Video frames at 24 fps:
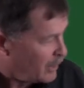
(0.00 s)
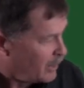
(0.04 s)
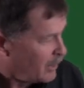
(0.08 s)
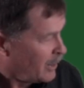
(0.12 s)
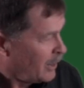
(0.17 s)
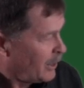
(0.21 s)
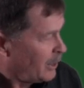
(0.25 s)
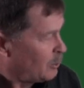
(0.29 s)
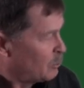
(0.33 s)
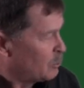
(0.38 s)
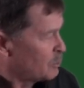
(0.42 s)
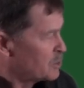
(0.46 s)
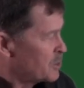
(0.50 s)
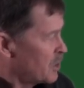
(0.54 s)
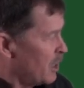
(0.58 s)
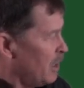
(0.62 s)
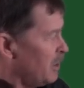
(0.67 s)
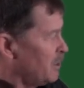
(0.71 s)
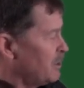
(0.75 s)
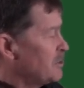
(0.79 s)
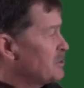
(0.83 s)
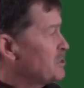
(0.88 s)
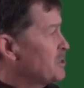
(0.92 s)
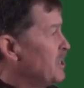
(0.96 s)
He goes
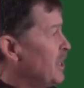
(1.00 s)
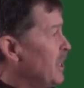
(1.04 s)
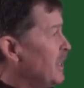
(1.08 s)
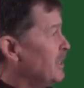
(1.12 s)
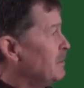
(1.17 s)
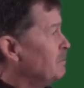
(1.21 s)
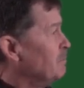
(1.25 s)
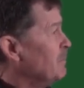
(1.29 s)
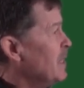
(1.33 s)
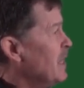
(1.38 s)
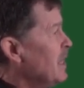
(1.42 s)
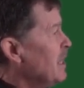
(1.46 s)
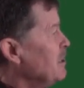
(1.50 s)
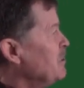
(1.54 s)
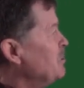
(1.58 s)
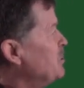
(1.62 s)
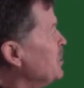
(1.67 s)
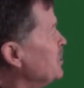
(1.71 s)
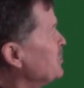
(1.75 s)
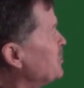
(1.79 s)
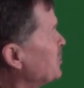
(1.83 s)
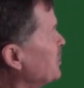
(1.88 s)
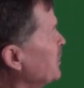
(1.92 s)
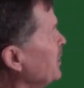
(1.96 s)
on to say,
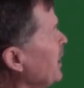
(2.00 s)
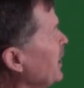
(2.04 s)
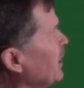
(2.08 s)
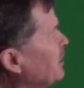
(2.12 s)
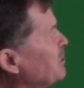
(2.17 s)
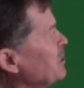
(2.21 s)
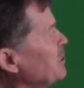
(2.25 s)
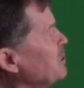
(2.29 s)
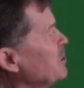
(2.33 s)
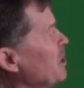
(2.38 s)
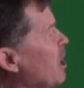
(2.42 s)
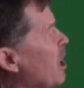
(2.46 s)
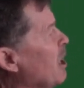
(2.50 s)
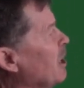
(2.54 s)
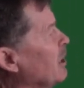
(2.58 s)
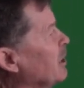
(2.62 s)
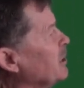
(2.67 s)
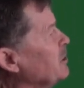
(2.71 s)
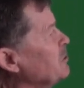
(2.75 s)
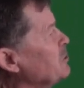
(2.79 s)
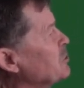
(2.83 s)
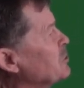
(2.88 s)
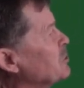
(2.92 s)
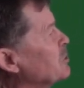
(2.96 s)
disconnected
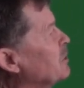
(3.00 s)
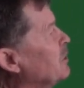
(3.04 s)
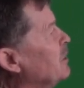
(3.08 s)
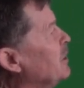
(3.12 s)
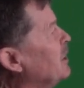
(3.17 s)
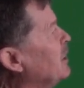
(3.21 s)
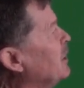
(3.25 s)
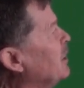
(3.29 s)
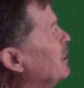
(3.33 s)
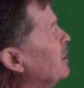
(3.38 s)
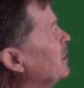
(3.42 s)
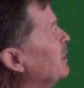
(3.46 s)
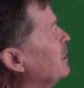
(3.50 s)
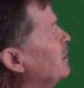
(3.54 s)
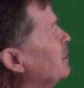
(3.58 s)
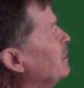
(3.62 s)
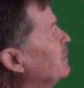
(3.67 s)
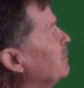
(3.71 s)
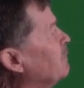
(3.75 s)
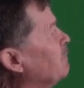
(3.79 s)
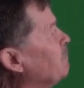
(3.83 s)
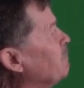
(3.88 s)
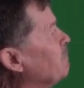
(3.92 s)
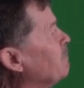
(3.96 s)
knowledge
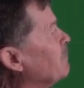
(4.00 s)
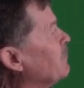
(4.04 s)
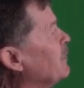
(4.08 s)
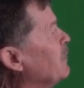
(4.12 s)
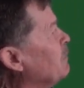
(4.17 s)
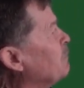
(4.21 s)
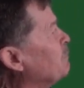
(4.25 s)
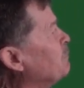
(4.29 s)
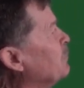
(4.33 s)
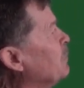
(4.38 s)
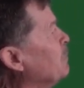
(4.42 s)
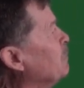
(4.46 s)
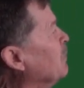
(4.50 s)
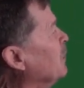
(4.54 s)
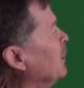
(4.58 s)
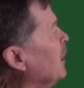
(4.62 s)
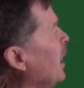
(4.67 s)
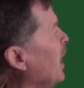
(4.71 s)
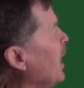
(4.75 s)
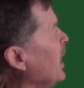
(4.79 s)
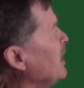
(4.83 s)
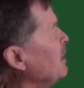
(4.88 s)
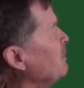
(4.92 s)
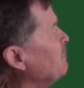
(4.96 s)
from
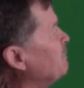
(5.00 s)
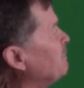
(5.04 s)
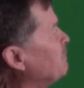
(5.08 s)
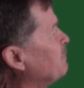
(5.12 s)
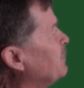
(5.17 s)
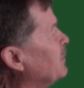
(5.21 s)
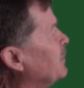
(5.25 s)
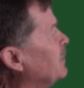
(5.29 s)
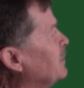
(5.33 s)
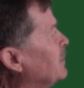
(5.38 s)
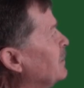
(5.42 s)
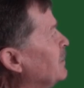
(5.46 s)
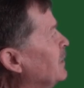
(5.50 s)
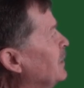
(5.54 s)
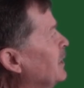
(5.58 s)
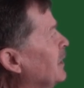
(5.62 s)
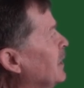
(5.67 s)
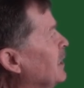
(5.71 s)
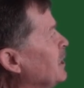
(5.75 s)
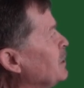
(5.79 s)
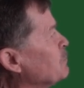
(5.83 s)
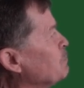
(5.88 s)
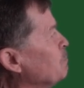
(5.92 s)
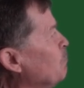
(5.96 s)
life
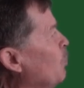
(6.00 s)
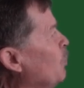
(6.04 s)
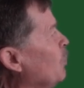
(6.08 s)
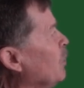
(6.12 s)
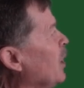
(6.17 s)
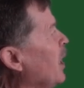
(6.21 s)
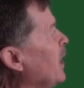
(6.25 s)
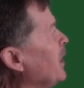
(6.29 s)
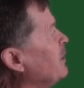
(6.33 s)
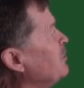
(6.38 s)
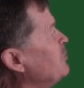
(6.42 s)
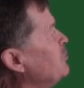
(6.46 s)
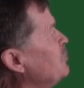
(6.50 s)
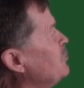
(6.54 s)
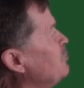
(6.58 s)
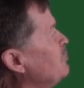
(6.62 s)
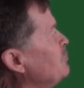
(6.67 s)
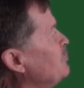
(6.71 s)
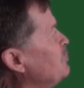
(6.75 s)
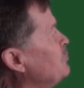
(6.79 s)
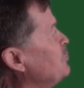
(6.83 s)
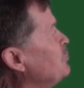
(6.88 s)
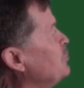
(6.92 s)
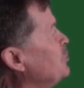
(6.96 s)
is more like
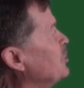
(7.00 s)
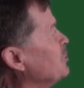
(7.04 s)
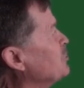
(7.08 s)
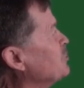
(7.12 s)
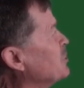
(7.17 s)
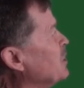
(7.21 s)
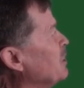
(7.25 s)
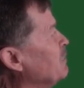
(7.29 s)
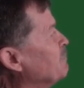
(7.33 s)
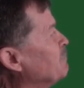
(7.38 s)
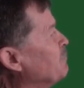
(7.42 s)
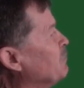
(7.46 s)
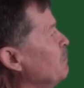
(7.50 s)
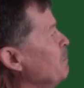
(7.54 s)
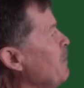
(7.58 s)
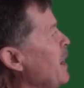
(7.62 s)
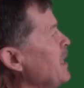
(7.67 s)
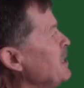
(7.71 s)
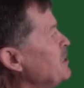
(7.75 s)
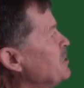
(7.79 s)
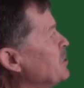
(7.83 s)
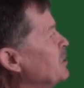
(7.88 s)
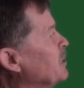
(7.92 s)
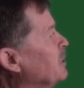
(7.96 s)
just
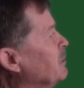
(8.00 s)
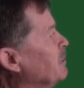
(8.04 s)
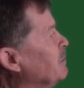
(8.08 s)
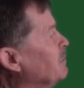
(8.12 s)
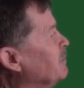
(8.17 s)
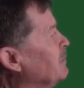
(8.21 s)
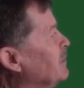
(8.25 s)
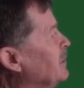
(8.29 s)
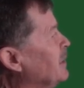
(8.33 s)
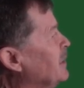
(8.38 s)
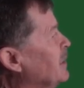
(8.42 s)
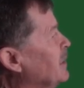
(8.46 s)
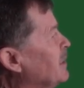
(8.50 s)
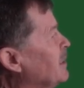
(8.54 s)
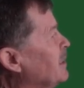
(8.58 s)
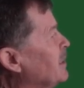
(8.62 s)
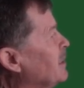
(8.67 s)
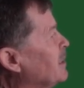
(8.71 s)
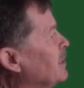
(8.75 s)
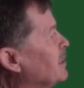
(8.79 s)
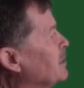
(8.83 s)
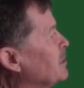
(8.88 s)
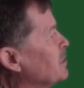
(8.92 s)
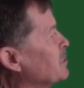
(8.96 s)
information,
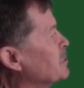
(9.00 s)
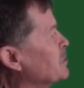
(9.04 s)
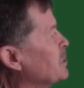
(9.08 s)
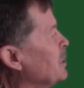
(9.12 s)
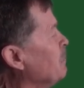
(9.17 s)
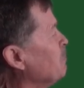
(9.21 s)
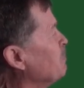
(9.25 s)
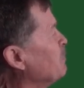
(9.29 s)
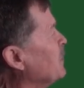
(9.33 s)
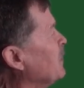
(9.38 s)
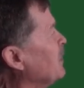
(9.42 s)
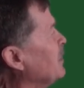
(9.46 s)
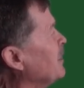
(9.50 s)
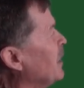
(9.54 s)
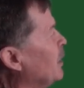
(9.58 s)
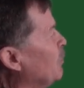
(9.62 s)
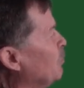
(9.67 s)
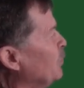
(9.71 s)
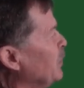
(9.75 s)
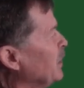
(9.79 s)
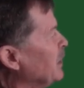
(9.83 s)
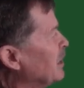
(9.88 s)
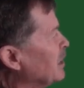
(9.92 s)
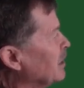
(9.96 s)
something that
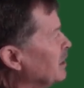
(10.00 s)
we can